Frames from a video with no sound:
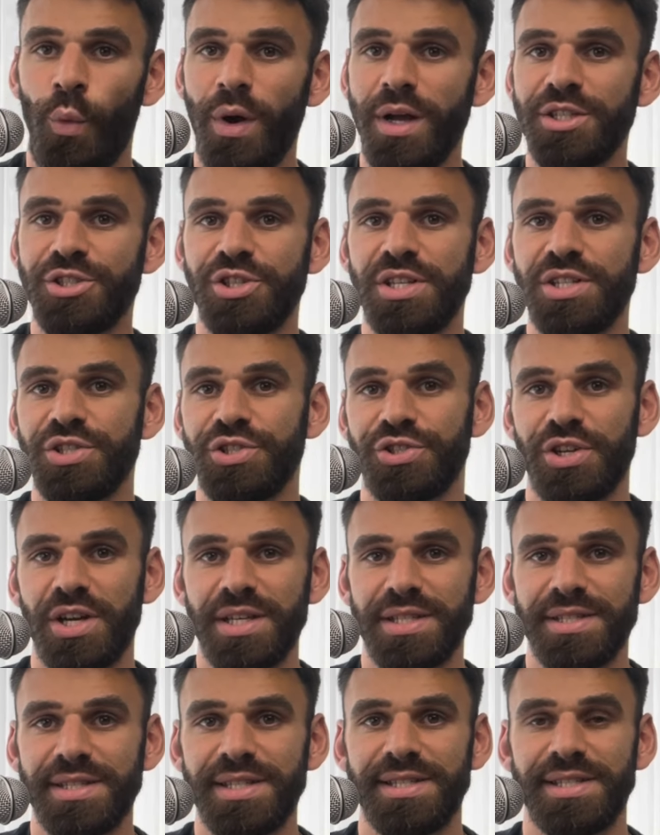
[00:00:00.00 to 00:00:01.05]
which is
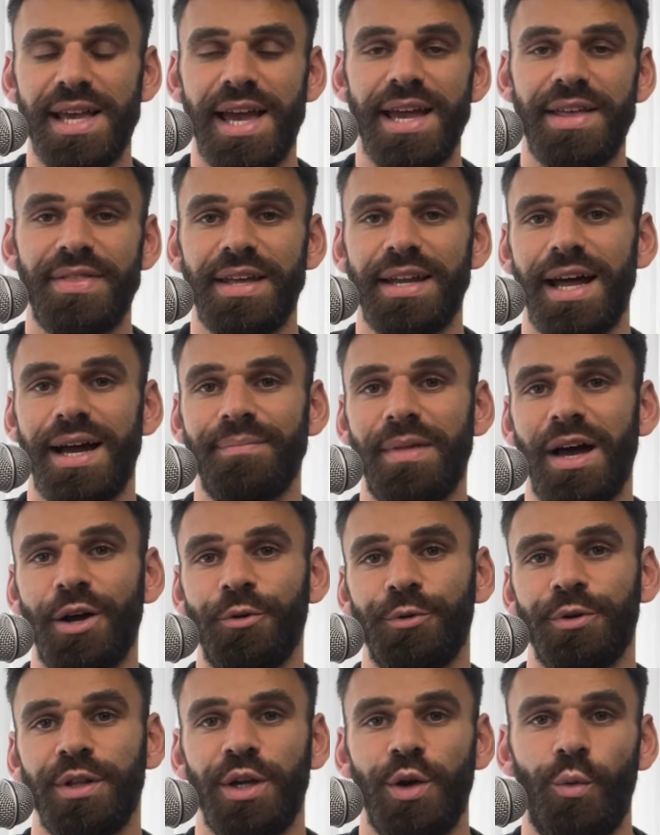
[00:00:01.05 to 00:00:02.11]
just to say that I'm
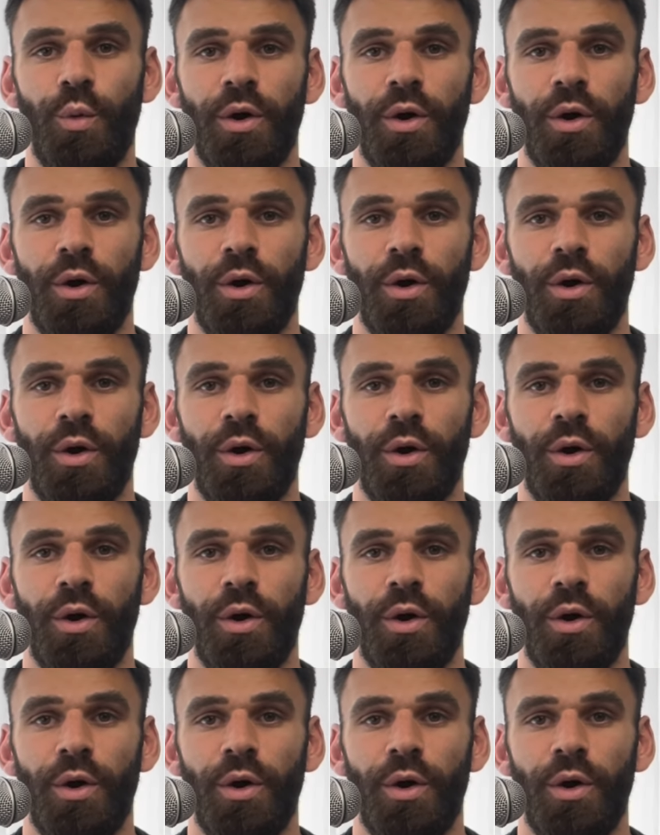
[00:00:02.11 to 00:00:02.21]
not really